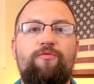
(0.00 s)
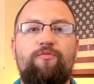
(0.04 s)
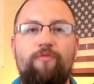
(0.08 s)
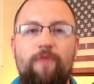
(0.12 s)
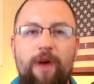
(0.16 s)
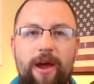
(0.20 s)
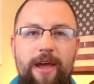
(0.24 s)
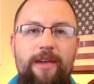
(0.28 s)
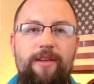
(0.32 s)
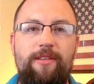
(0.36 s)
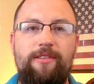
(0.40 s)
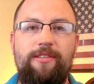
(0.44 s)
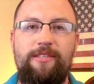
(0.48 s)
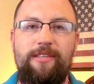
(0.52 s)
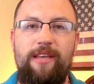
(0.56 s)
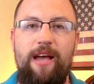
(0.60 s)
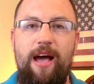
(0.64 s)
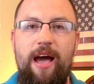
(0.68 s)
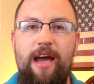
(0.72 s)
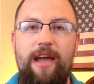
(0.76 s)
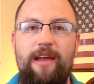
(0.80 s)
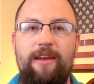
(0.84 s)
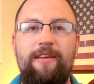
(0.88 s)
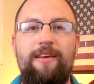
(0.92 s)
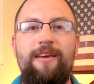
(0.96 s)
right
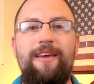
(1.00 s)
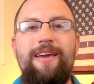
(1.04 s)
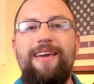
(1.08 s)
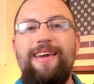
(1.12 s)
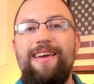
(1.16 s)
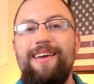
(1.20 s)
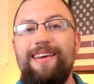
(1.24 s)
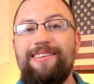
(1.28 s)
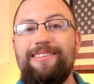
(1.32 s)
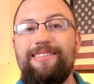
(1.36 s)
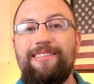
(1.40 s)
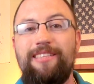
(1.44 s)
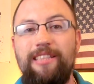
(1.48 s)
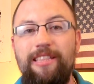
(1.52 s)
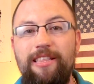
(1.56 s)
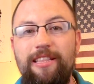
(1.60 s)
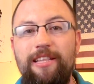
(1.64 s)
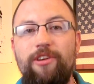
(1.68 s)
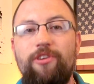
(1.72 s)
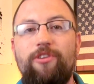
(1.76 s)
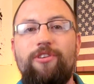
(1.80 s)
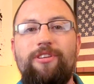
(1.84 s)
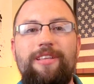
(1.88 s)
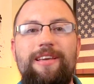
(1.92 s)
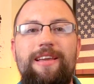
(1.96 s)
side is
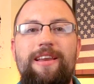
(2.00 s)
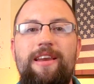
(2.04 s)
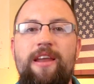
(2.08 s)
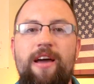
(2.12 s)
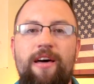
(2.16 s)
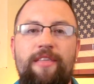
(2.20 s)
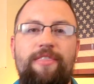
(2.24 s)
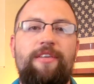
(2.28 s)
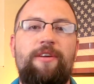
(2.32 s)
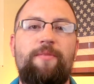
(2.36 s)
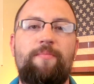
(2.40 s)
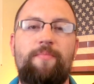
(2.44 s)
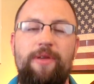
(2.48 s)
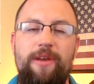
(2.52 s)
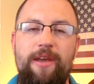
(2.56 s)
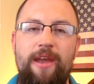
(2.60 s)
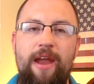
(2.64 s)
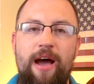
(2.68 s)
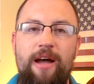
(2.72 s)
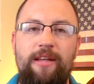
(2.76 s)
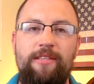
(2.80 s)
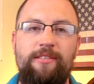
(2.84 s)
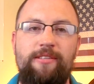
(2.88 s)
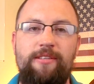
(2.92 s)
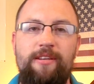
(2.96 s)
literally nothing but
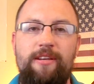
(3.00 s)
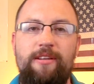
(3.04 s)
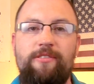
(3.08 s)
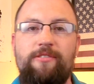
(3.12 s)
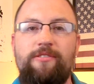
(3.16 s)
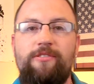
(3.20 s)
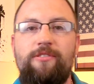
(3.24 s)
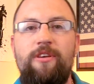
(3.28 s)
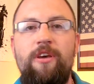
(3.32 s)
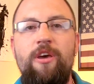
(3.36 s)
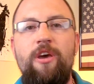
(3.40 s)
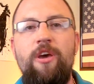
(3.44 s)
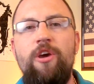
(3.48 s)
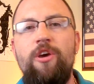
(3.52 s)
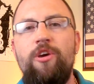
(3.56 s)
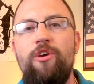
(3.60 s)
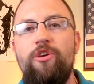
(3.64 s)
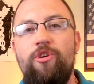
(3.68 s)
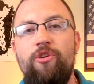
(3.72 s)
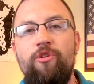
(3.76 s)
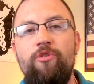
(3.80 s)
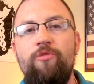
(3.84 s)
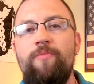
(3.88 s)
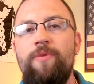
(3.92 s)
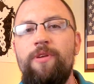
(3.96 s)
nonsense.
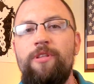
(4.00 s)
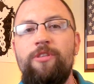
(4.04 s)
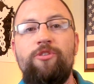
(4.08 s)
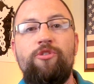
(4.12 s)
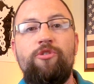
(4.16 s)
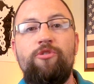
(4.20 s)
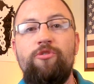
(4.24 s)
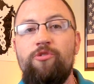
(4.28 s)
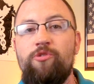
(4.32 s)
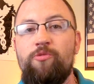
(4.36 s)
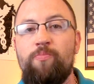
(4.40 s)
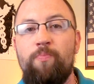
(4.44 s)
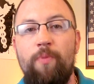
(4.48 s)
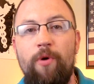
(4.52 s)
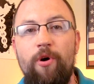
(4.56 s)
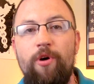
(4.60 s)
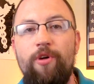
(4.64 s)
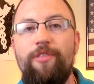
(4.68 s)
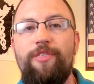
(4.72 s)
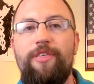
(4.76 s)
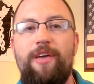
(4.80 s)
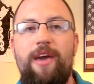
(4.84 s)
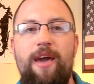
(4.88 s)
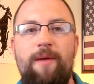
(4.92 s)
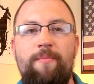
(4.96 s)
Humans use
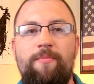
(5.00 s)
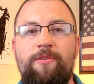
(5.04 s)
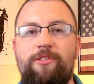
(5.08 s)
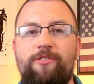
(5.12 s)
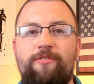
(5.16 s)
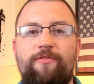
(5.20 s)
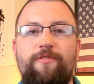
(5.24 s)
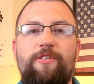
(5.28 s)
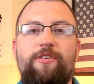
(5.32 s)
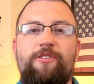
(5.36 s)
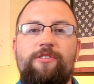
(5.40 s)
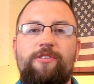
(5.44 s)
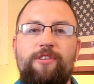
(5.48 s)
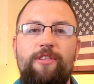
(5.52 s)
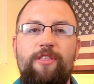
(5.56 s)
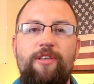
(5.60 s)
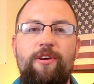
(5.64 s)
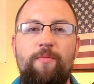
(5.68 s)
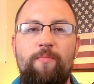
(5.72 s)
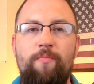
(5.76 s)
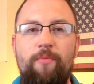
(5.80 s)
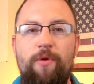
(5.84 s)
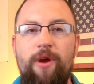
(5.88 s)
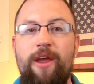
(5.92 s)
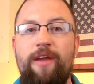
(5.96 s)
both hemispheres of
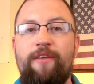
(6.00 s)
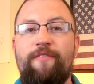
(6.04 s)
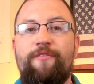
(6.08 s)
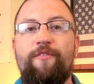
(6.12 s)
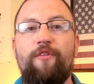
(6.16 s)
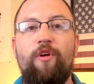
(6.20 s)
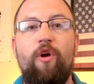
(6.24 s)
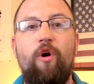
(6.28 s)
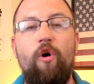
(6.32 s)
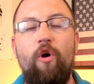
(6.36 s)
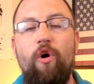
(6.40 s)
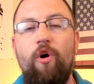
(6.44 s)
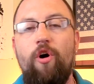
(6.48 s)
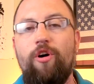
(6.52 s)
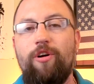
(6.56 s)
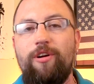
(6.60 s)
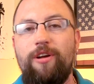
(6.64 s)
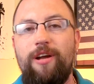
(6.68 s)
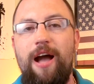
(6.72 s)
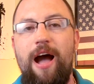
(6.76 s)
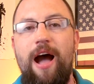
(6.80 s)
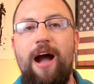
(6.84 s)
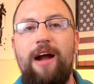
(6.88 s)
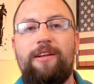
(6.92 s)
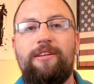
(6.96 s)
their brain for all
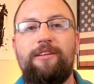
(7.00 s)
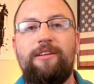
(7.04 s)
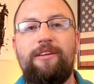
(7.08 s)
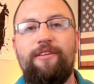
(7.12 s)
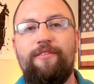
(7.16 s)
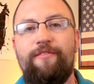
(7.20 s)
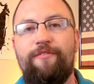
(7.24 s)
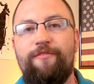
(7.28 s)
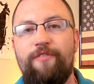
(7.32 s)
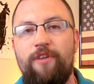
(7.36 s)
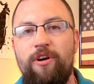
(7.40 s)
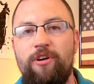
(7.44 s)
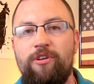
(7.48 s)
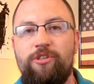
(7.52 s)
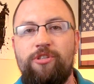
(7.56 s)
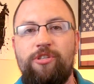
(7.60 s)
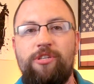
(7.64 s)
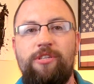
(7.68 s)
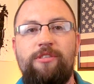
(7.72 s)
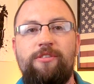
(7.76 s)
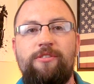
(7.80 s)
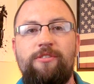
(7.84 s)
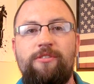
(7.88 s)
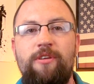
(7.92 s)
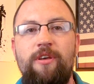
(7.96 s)
cognitive
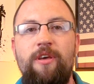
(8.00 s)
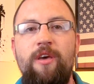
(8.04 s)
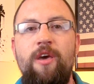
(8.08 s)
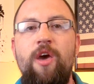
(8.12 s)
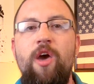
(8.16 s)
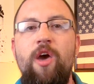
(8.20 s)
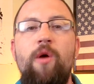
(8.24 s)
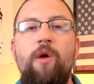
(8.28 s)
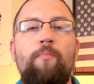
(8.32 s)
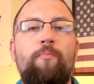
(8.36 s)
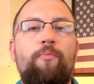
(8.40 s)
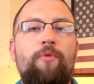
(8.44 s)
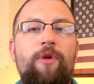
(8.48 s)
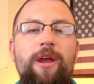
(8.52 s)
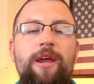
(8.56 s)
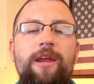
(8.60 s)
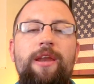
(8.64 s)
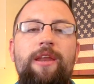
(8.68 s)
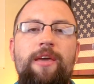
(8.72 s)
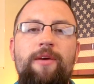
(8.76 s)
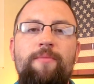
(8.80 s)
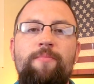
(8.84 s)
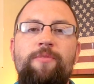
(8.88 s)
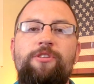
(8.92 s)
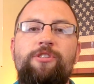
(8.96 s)
functions. Brain
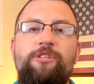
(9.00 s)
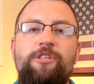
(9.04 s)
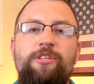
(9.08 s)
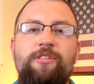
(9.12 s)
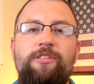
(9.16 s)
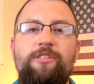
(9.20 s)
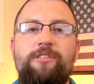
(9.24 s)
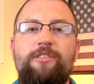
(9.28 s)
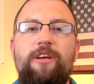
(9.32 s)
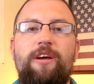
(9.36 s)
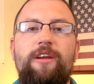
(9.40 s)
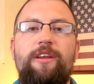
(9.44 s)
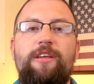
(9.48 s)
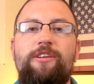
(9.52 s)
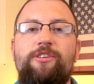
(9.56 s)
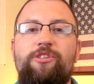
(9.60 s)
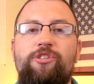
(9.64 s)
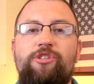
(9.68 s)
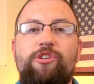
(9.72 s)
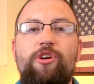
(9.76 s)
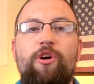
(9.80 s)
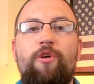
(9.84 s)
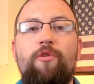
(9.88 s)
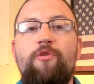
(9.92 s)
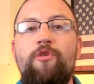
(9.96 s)
imaging studies
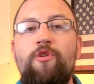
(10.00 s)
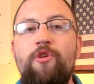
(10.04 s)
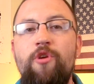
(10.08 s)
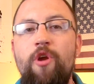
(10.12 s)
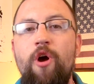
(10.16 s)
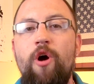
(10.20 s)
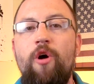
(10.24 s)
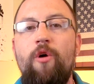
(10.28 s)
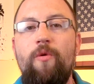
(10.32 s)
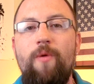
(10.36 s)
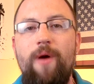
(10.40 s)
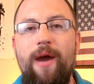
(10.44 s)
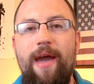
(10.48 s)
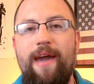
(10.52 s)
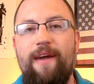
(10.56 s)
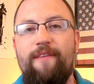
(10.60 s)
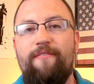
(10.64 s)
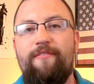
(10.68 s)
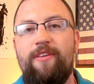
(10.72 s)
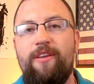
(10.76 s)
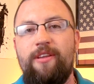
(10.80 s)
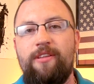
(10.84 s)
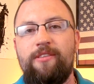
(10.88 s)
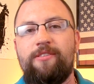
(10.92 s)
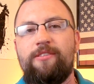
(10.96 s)
show no
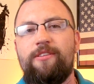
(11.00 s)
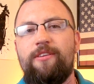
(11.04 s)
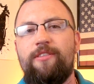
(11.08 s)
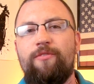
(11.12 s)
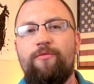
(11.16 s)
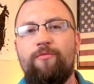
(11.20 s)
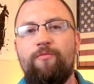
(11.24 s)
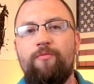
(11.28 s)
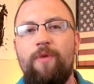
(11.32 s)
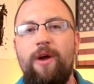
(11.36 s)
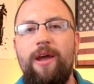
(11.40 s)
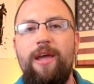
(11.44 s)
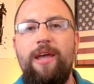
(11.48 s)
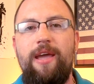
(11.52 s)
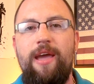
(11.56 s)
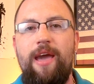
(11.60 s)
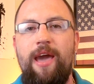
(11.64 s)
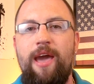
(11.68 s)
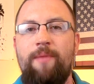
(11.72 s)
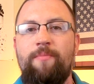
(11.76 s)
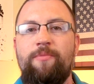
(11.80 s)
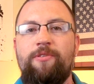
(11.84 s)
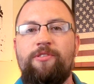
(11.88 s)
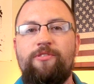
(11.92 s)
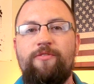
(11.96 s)
evidence of the right
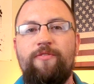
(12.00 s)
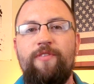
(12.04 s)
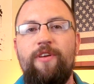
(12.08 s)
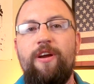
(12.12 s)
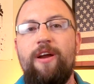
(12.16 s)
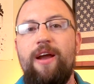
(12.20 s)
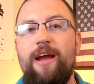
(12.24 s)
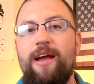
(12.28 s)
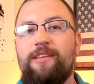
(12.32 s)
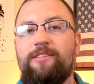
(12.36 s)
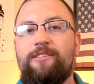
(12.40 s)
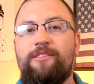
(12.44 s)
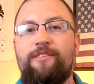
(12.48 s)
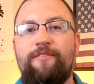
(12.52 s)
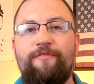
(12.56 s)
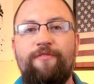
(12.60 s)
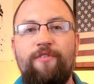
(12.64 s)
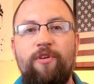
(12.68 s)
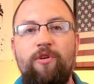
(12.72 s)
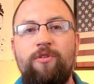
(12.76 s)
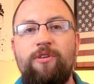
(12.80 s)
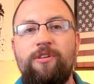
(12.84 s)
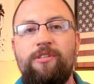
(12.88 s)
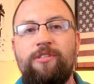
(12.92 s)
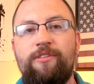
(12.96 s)
hemisphere as the
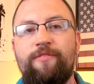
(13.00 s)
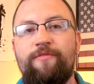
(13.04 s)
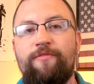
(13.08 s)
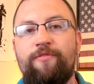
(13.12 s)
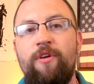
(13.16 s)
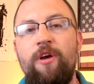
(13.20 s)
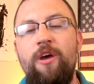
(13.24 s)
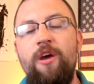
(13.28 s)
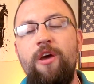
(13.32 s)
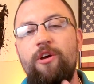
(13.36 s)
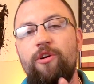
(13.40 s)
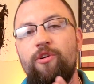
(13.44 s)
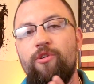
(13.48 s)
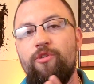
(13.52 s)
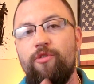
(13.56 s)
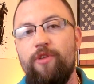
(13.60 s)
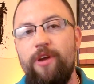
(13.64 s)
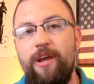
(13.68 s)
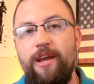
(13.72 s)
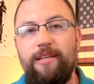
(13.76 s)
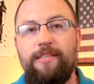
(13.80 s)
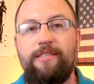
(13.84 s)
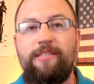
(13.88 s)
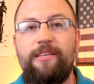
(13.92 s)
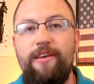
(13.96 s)
focus of
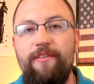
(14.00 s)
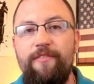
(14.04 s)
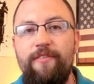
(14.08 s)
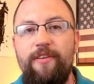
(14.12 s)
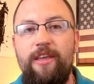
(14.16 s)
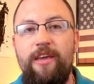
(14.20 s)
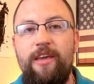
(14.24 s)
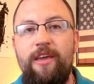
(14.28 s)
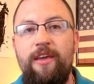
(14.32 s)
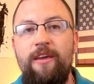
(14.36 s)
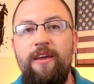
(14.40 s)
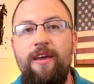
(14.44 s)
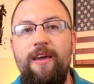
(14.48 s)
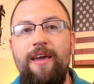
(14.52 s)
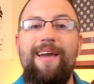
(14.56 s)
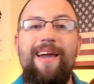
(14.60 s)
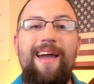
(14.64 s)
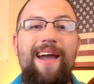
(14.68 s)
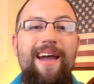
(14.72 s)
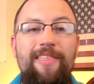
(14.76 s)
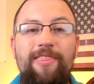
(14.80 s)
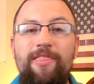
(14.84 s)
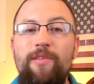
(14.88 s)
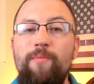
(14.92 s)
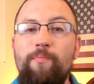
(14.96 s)
creativity,
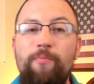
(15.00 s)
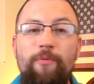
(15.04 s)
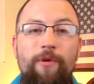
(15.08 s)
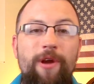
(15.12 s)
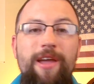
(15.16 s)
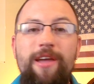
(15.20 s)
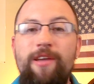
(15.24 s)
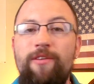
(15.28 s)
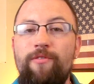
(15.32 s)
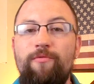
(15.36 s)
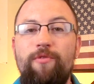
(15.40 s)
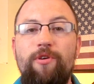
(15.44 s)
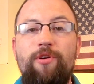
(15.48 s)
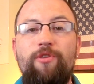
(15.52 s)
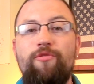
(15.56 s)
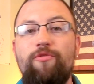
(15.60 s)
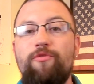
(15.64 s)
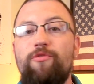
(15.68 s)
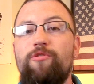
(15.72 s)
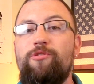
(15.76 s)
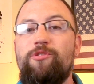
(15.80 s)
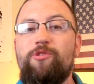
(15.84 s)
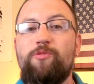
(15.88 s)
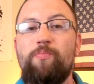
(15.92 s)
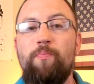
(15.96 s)
and the brain
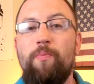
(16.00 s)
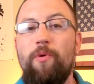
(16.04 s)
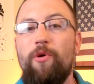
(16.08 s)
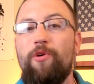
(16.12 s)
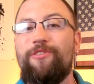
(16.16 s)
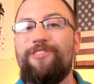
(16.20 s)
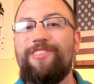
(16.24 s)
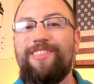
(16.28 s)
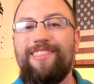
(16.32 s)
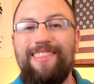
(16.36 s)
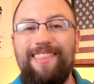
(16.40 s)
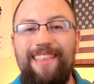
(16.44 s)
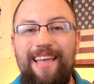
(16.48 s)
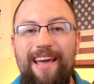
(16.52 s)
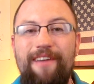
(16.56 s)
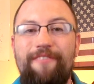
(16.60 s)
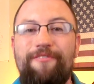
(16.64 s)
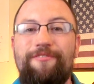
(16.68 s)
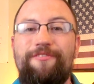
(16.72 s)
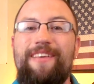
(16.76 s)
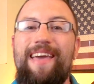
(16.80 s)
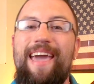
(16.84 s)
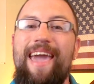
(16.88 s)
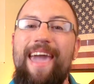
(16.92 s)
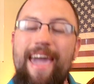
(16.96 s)
recruits both
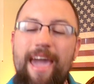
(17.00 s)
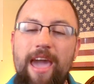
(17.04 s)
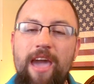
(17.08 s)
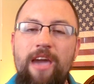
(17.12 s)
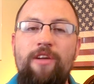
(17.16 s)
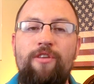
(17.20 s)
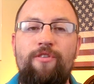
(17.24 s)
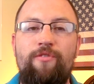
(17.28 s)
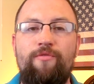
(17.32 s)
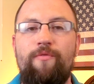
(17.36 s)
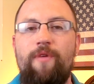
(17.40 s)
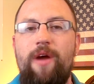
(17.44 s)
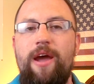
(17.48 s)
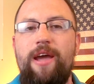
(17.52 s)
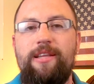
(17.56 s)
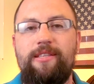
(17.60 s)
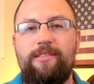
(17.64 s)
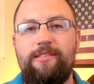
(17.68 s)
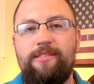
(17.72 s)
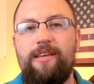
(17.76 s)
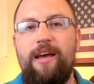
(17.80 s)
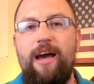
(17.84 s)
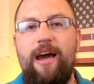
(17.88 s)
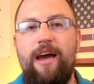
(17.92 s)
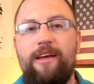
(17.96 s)
left and right
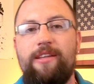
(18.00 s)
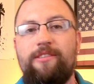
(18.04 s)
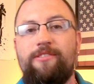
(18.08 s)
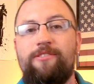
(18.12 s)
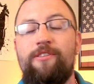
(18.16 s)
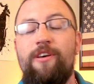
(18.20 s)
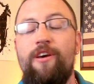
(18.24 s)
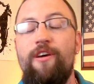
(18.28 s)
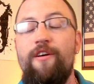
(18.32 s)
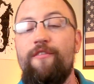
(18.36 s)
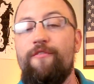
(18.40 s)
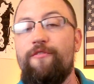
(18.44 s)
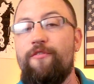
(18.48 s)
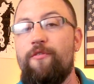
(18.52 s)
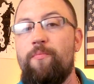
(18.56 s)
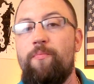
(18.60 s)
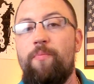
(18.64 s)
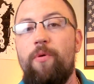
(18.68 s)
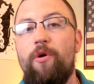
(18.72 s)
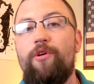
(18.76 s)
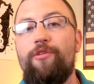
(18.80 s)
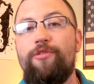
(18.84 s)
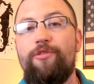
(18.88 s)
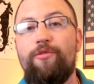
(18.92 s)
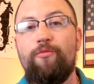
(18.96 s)
sides for
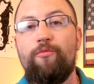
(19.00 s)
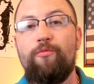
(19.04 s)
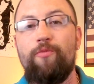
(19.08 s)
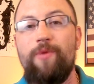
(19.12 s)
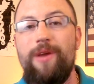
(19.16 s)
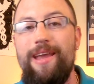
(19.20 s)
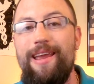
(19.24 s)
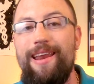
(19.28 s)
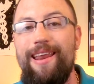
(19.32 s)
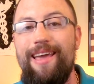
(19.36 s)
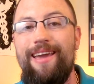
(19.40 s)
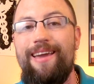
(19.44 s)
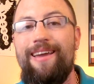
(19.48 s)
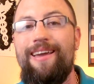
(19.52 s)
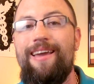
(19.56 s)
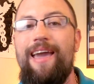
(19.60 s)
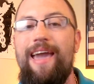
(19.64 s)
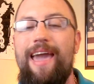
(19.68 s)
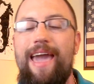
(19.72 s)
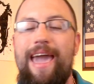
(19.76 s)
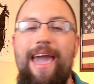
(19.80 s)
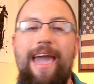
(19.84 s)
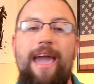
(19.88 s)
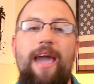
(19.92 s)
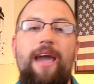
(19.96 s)
both reading
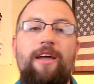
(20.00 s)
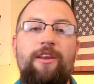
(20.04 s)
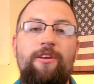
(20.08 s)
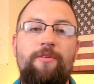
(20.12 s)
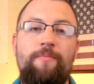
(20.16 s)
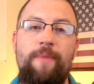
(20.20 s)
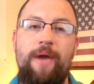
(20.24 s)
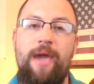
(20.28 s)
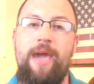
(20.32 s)
and